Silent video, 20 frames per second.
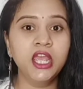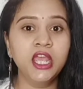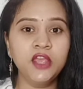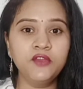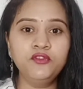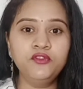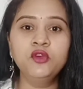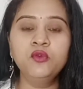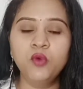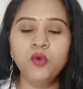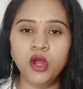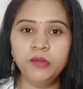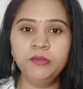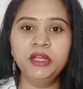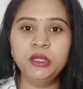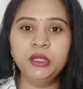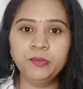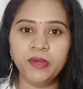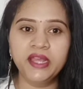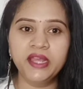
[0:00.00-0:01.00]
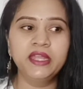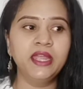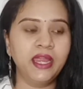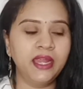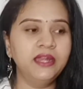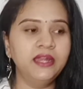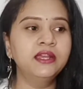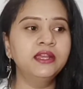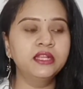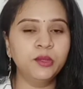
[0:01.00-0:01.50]
if you want me to buy
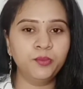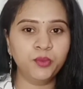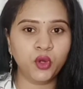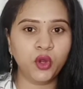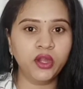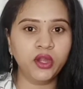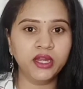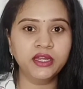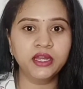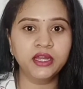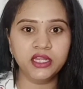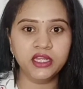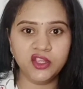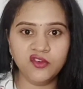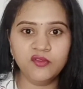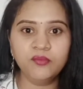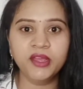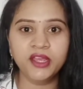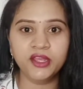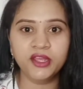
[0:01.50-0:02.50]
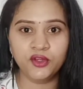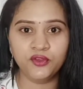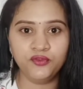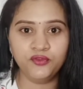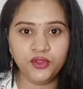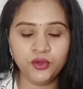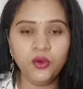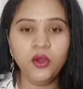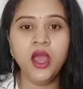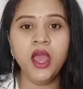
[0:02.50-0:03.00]
any other product and give my
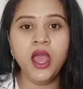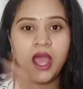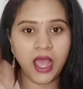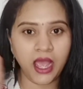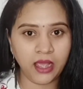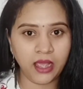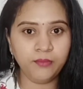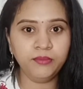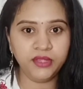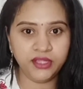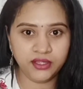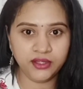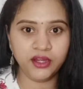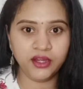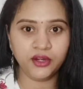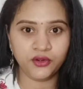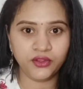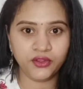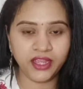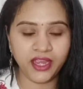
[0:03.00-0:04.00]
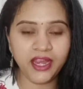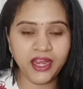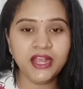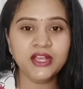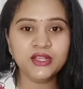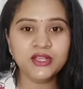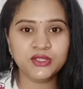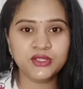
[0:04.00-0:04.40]
review, I'm here, okay?